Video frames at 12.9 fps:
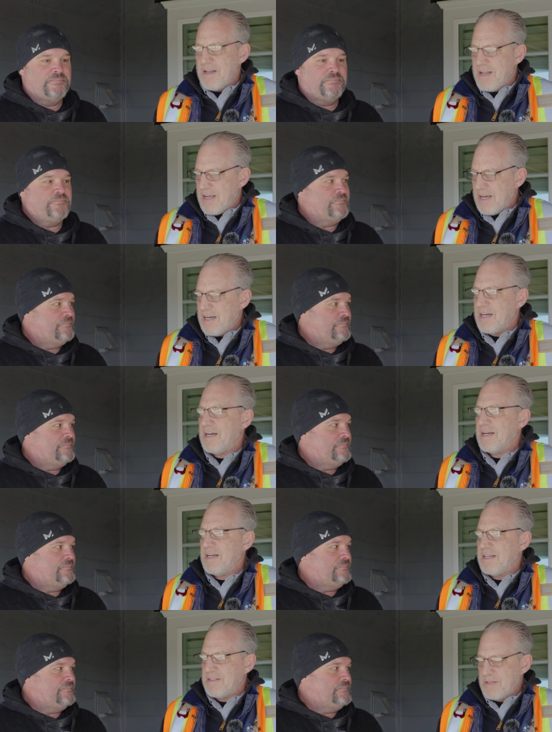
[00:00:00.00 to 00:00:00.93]

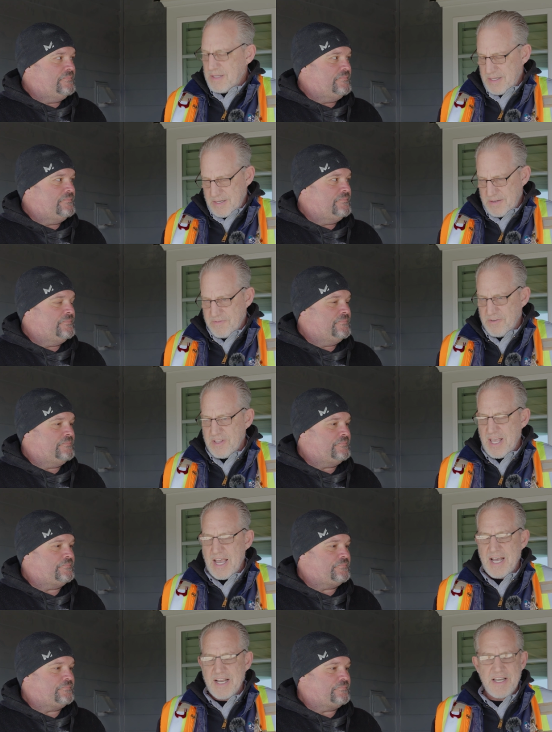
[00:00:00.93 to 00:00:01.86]
Speaker 1: uh, for
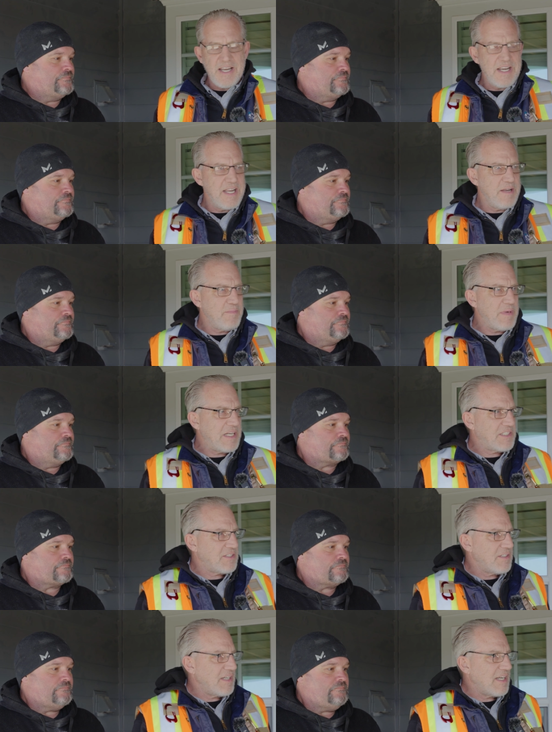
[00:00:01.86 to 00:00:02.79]
that, and then make
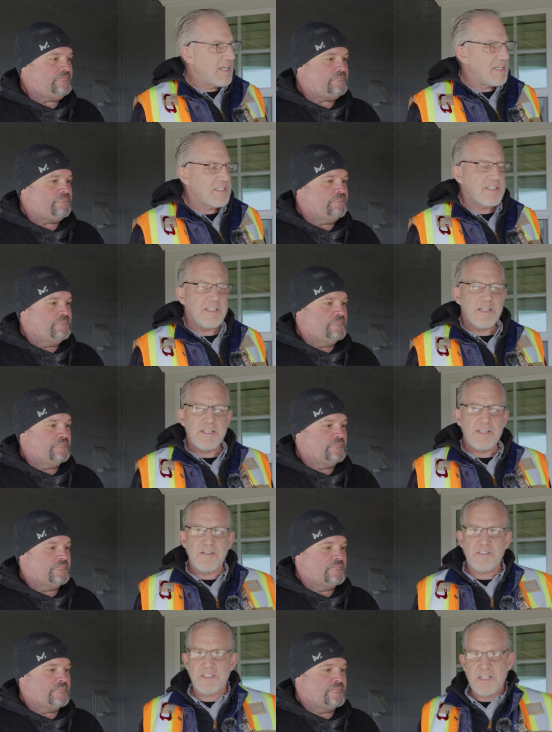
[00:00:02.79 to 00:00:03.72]
sure you get uh,
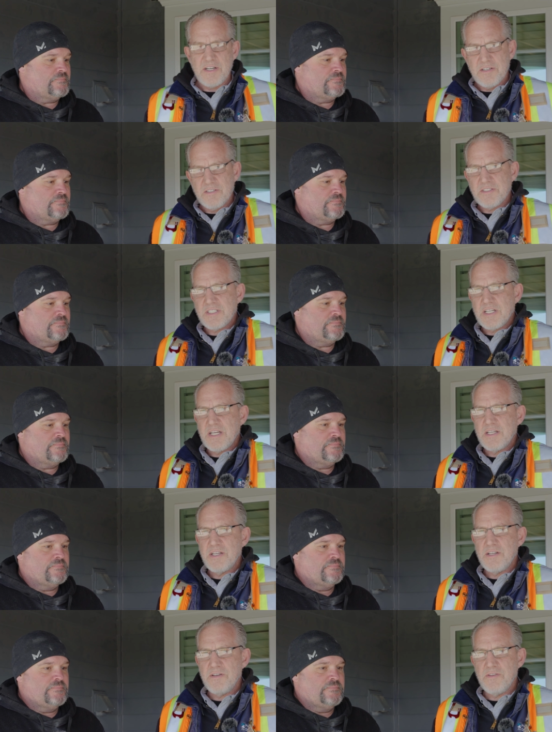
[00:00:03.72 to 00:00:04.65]
your stairs, uh,
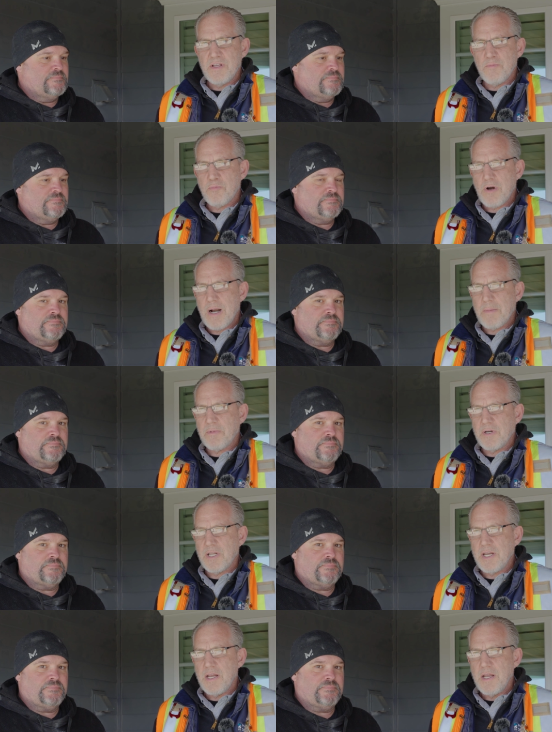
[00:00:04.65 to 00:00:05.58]
you do them
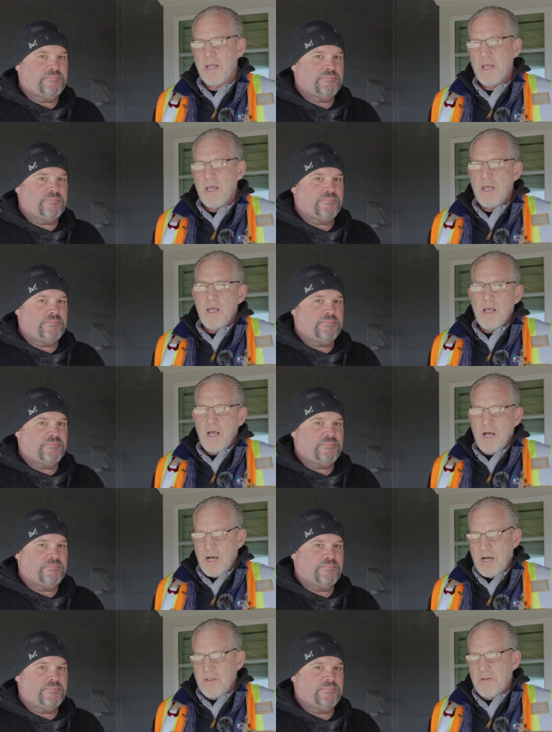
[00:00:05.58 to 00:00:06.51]
properly,
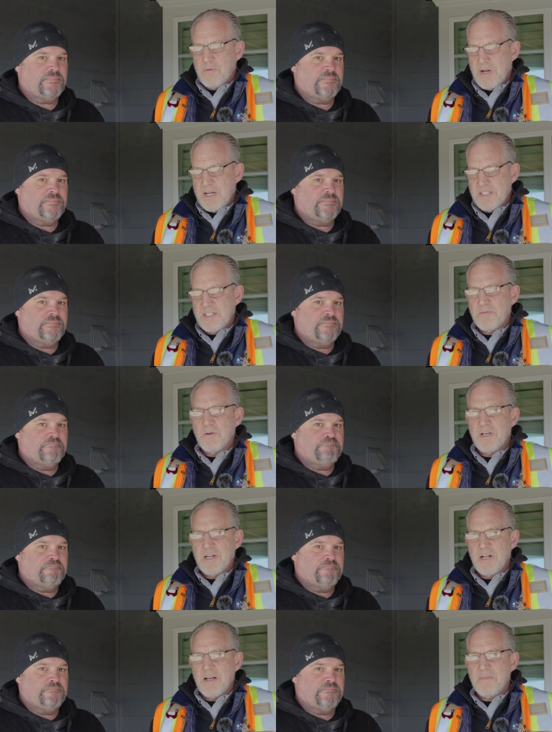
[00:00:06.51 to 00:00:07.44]
uh, the rise and
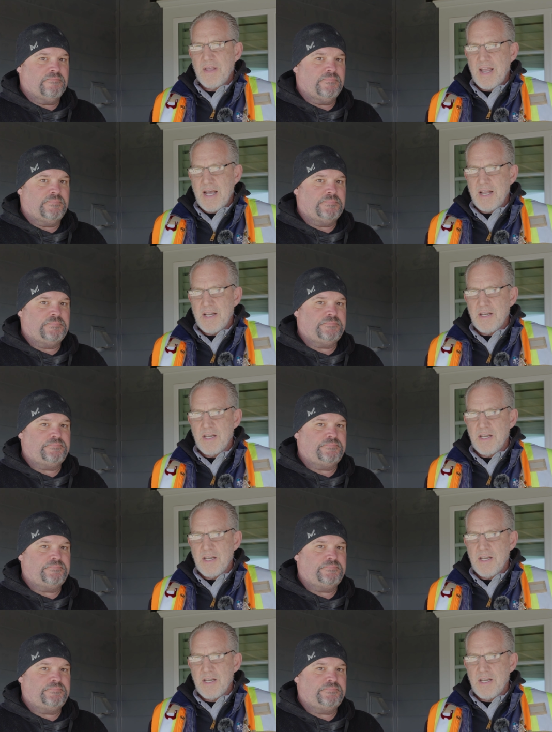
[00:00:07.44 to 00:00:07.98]
run on that,